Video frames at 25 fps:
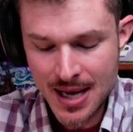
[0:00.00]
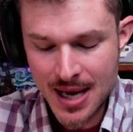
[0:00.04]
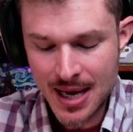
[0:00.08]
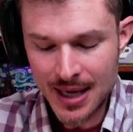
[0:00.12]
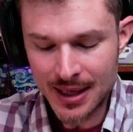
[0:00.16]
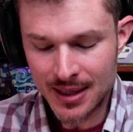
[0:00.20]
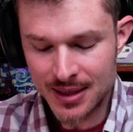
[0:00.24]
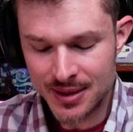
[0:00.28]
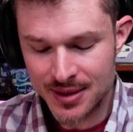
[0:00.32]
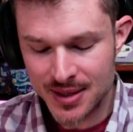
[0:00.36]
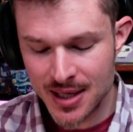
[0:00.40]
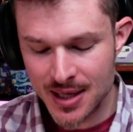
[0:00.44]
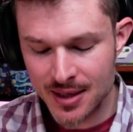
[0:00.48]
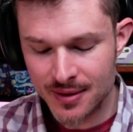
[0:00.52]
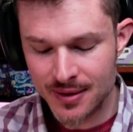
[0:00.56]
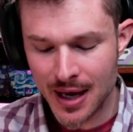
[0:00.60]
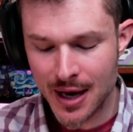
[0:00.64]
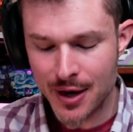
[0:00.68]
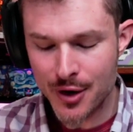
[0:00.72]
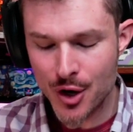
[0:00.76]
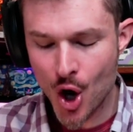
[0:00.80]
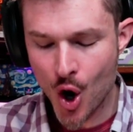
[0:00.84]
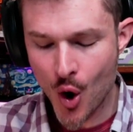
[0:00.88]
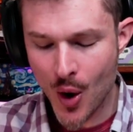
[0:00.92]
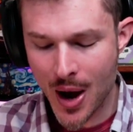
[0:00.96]
And indeed, they
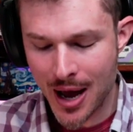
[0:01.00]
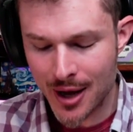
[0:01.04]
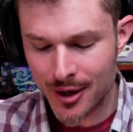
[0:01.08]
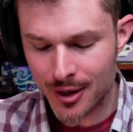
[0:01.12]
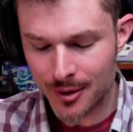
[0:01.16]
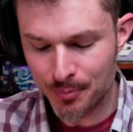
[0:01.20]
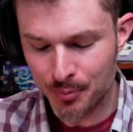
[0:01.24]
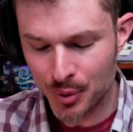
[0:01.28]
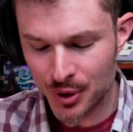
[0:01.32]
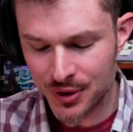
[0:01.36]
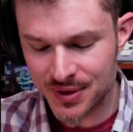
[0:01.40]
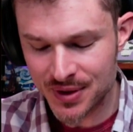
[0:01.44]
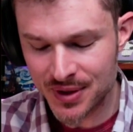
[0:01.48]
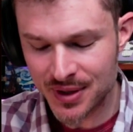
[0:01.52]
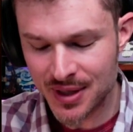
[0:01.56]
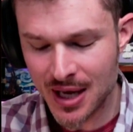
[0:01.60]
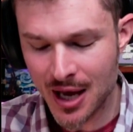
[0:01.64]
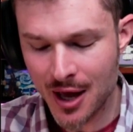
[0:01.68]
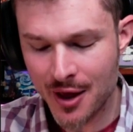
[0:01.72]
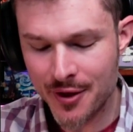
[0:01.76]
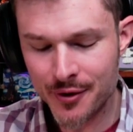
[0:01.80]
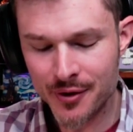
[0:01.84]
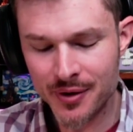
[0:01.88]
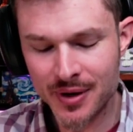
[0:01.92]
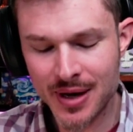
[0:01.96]
know how to put
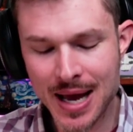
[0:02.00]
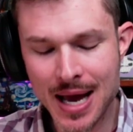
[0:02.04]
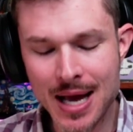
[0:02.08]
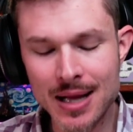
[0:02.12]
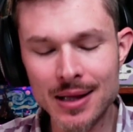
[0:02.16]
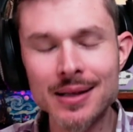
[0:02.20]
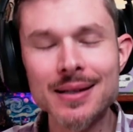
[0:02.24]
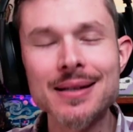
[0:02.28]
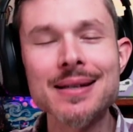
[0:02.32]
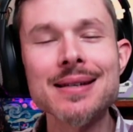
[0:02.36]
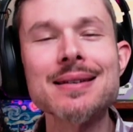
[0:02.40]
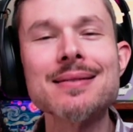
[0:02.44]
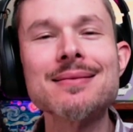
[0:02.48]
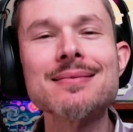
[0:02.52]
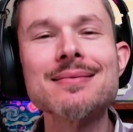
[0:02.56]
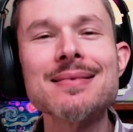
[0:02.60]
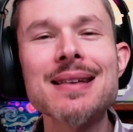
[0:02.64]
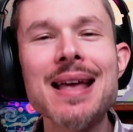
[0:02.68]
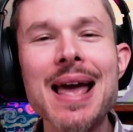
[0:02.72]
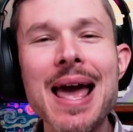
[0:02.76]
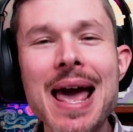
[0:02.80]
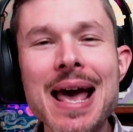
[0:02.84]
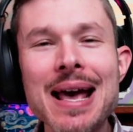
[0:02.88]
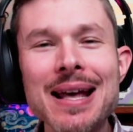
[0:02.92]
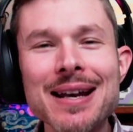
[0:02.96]
together an elegant
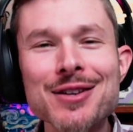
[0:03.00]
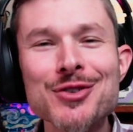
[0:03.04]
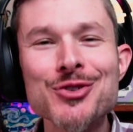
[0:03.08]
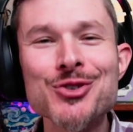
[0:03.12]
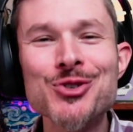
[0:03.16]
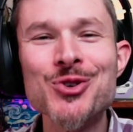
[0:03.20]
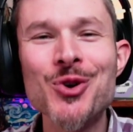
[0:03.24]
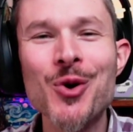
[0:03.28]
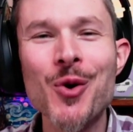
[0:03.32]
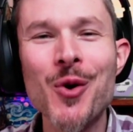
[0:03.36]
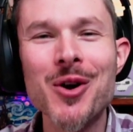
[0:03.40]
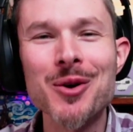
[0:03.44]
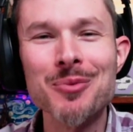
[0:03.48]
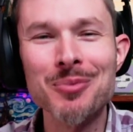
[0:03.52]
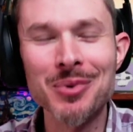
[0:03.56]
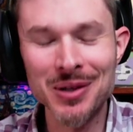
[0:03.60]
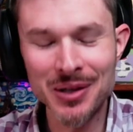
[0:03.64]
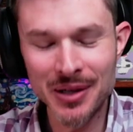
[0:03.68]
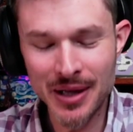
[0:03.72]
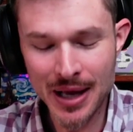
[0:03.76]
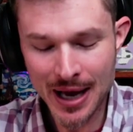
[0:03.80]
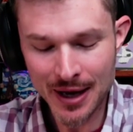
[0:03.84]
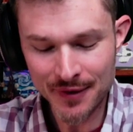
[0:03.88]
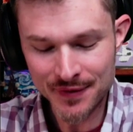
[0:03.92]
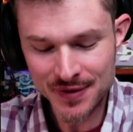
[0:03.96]
and enjoyable
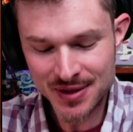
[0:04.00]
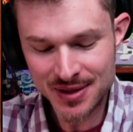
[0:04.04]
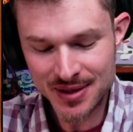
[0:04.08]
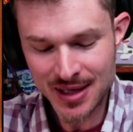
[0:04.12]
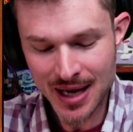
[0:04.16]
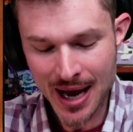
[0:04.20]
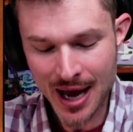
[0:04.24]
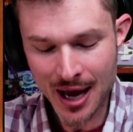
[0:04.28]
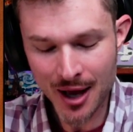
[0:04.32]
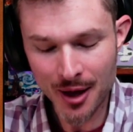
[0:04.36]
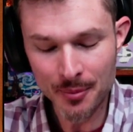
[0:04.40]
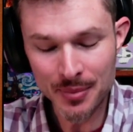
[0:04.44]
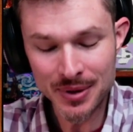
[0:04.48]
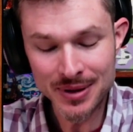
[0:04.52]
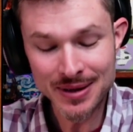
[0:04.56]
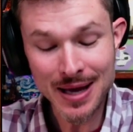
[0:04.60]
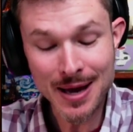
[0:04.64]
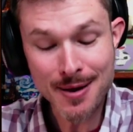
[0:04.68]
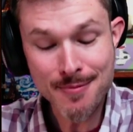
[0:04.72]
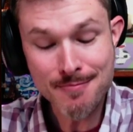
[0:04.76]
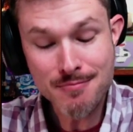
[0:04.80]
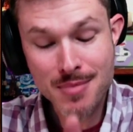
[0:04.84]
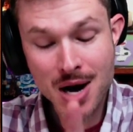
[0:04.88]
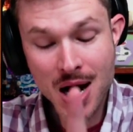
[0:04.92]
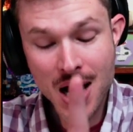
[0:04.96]
lifestyle. But they
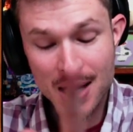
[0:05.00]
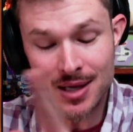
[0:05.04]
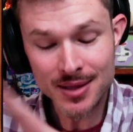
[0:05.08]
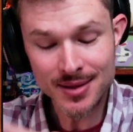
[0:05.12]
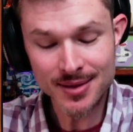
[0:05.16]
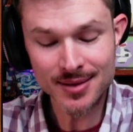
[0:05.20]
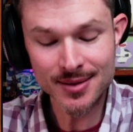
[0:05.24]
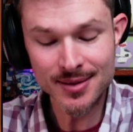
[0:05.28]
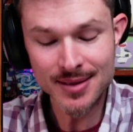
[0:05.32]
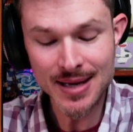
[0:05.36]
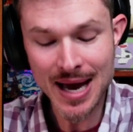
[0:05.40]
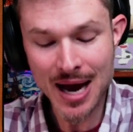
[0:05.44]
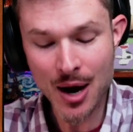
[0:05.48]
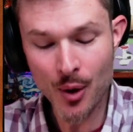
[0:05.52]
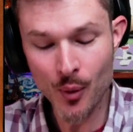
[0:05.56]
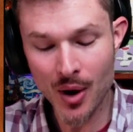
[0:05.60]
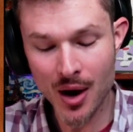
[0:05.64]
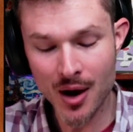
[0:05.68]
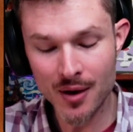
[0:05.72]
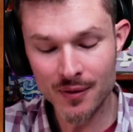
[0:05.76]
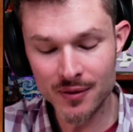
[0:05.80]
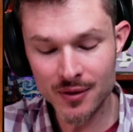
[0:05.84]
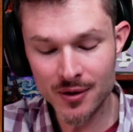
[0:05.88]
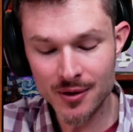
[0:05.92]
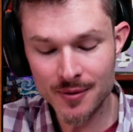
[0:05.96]
must,
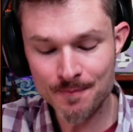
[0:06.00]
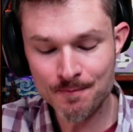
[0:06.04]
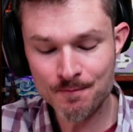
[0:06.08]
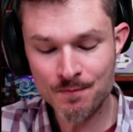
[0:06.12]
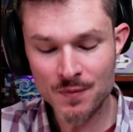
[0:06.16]
however,